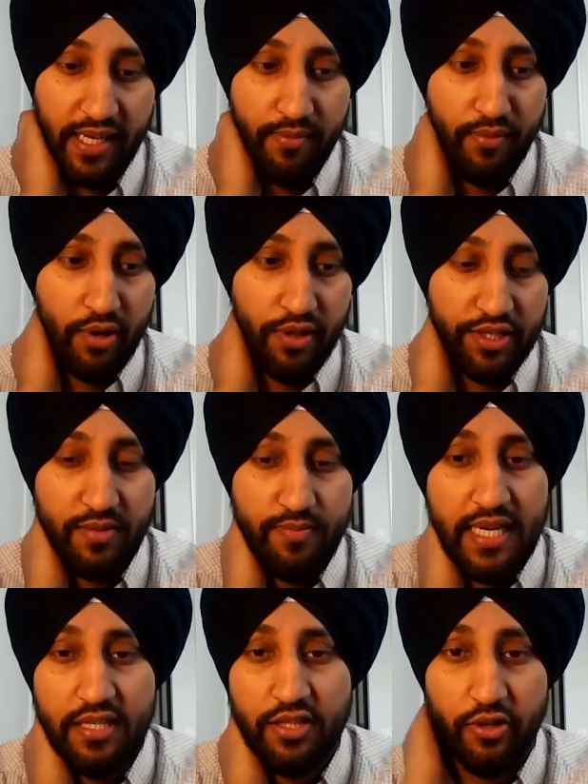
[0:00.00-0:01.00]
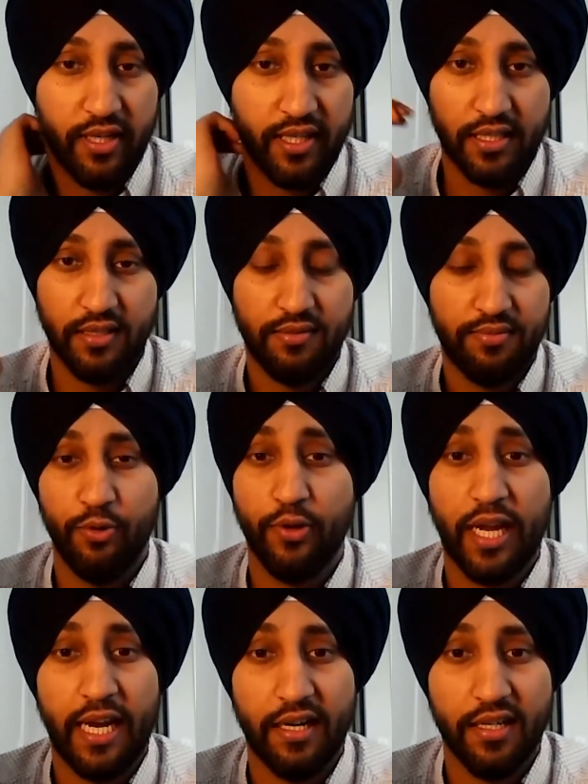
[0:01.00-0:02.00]
it more than just my story because who
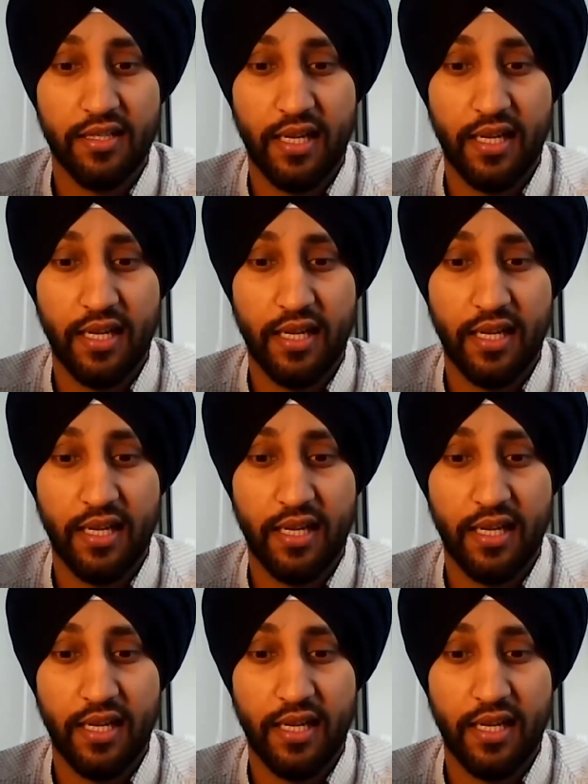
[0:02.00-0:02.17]
cares?